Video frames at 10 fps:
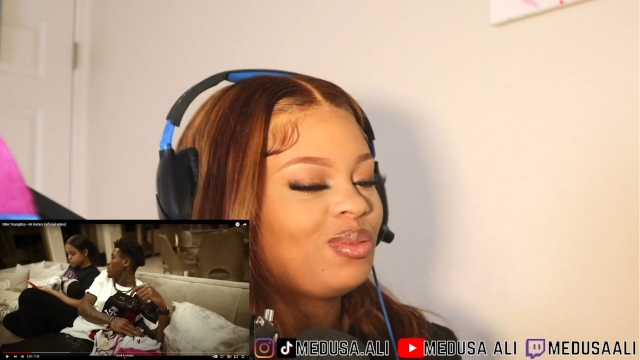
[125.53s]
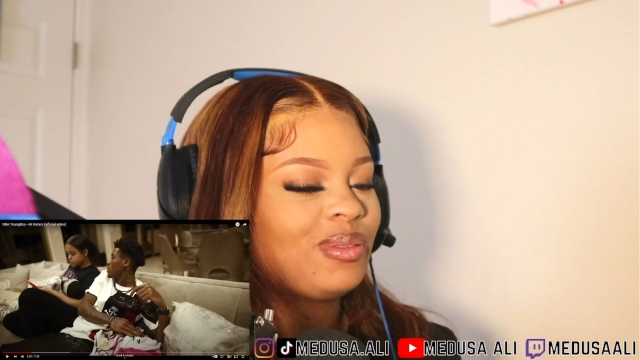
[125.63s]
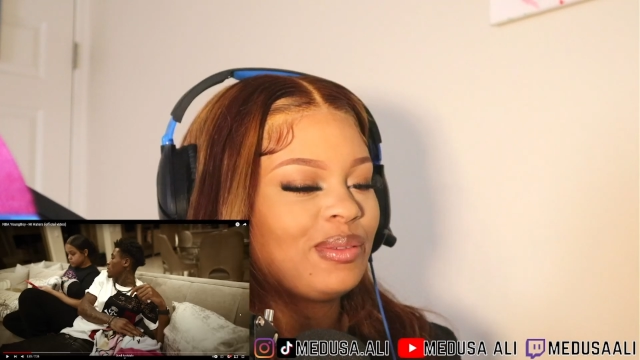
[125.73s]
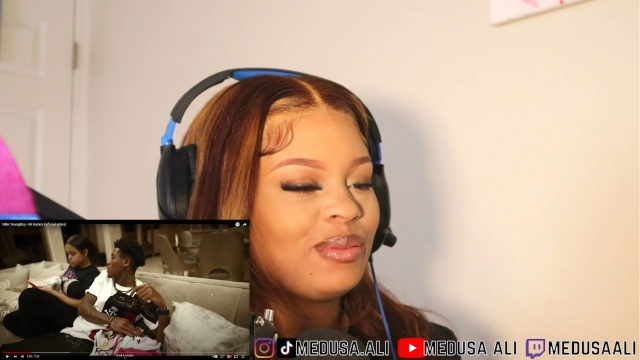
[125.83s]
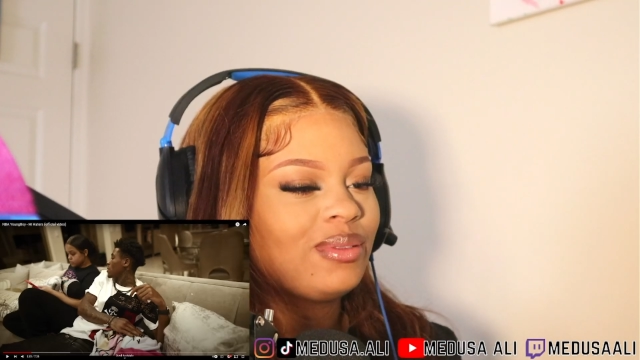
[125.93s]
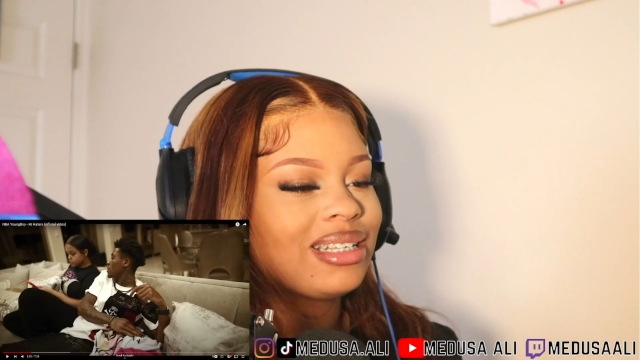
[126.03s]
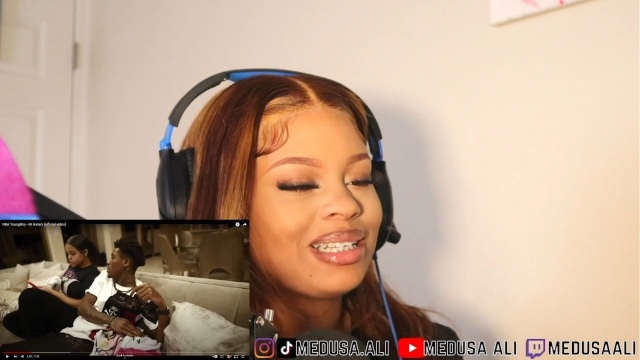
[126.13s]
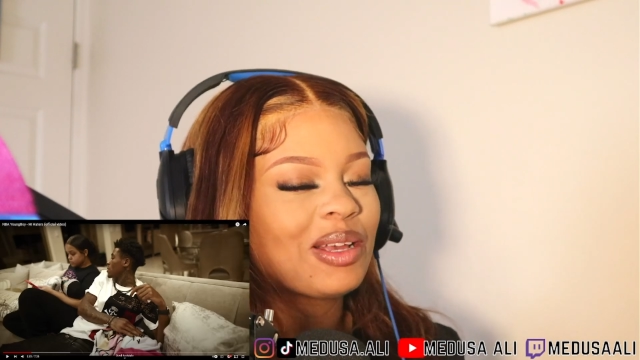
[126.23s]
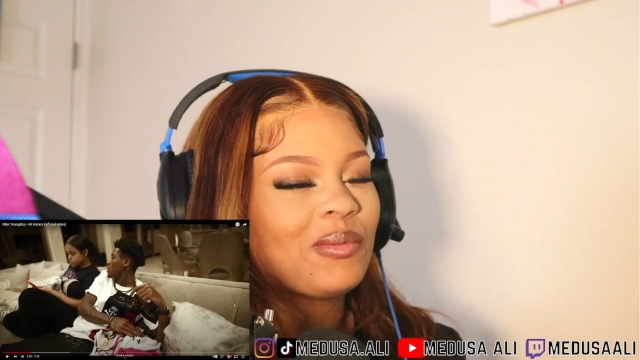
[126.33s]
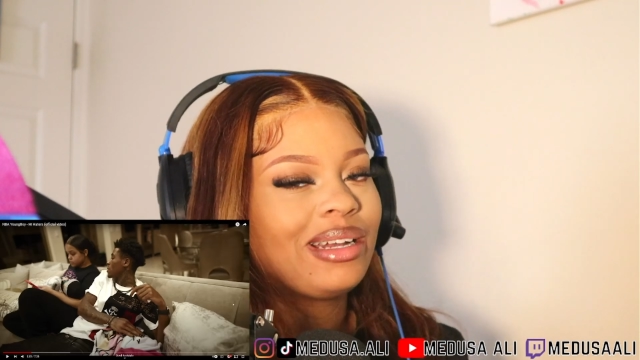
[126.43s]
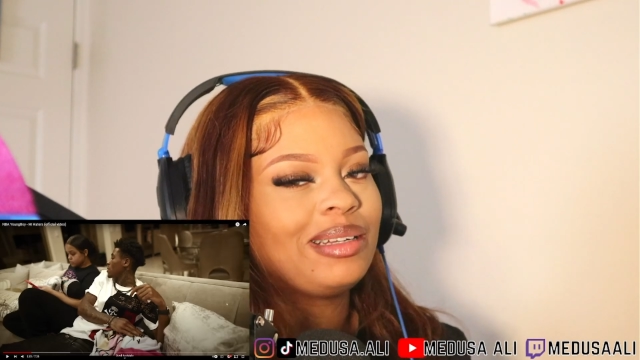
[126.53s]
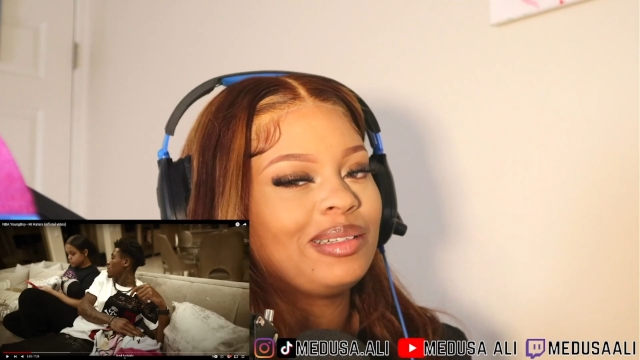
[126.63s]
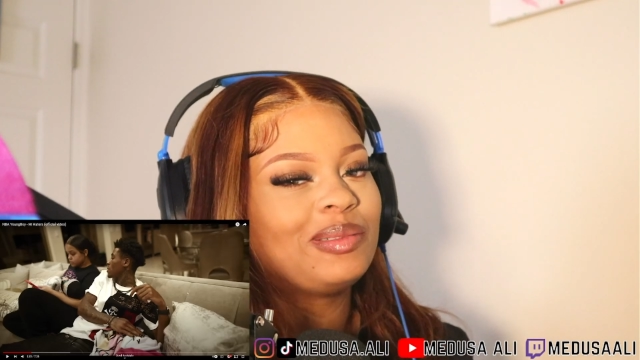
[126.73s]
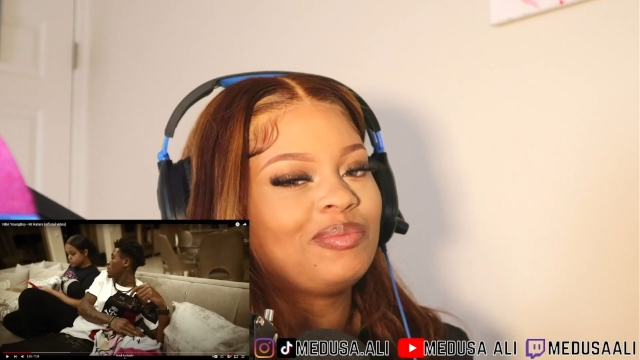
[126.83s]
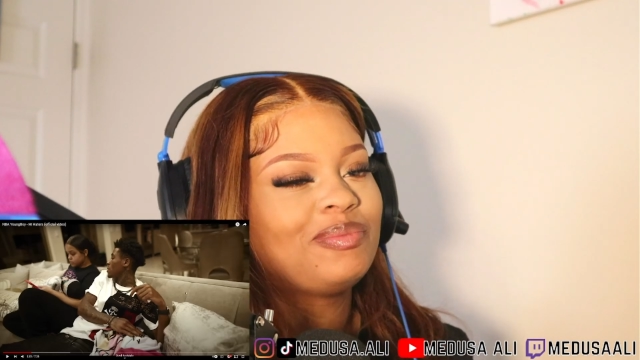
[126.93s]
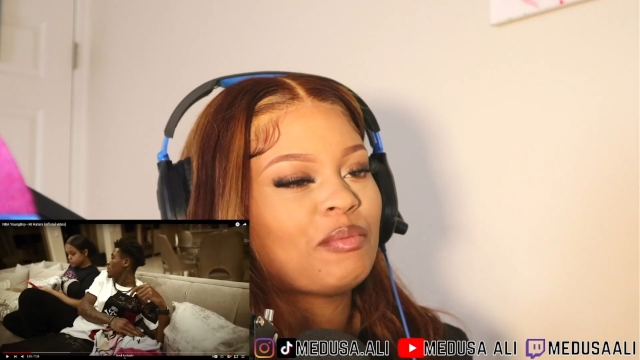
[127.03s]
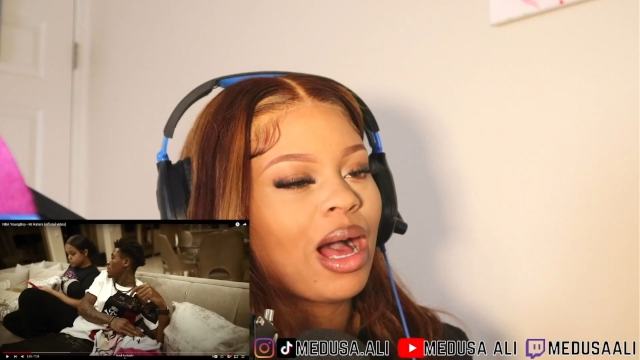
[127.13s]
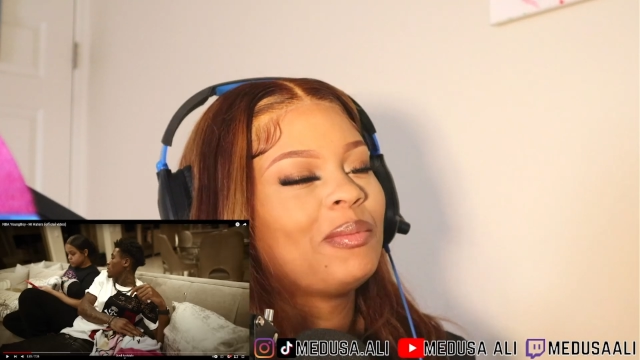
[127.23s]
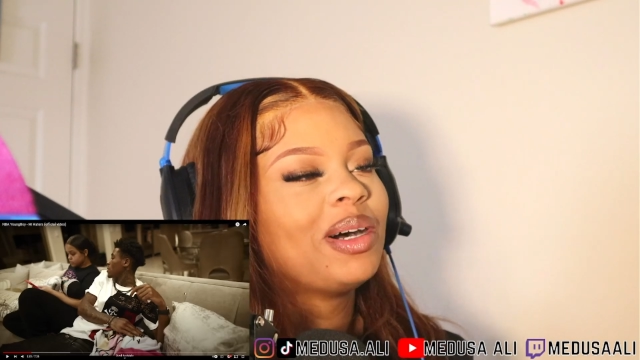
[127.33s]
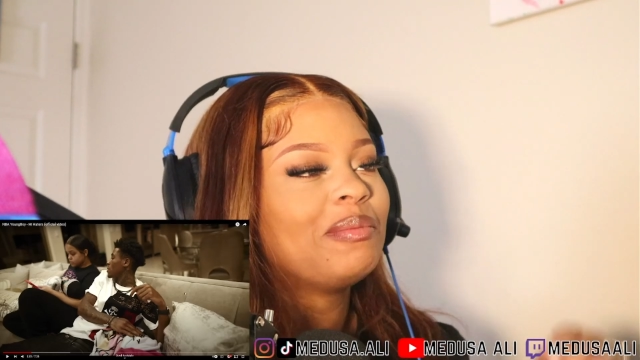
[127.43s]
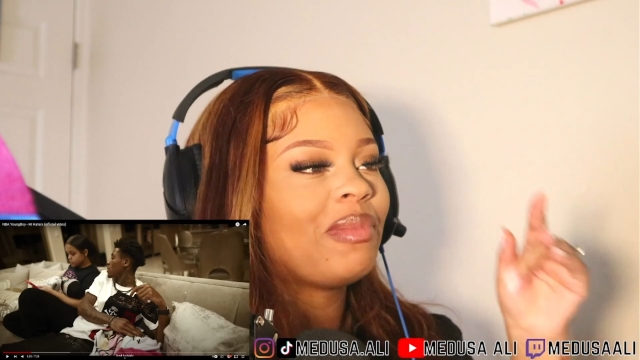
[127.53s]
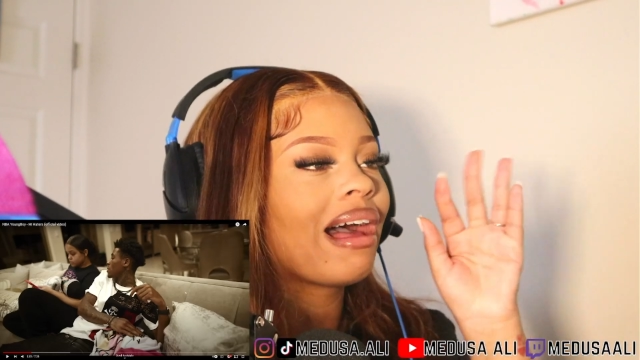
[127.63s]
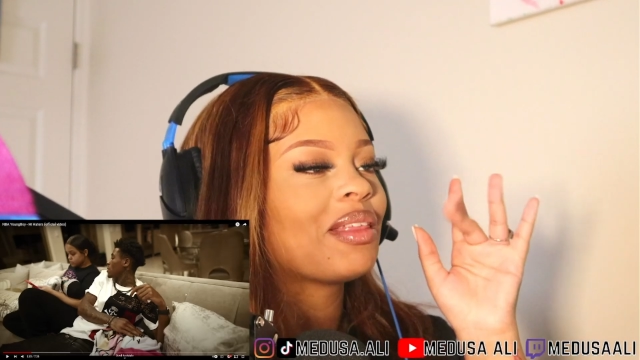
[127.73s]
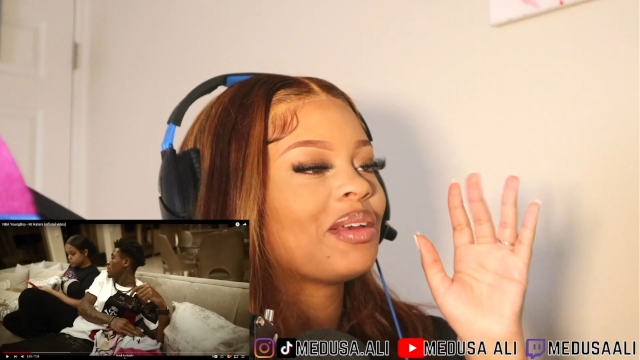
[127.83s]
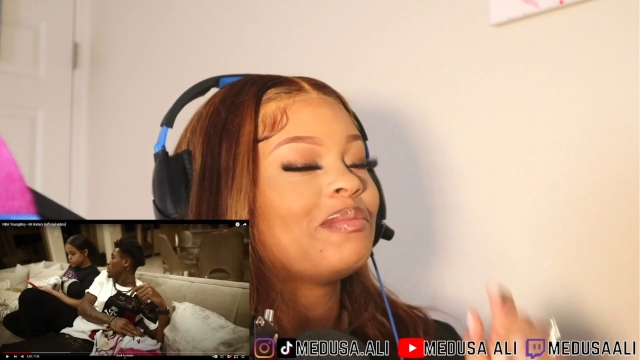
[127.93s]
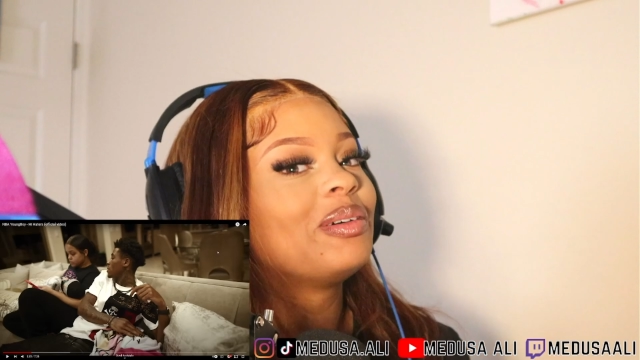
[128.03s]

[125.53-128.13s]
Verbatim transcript: That's like one of them I'm unbothered but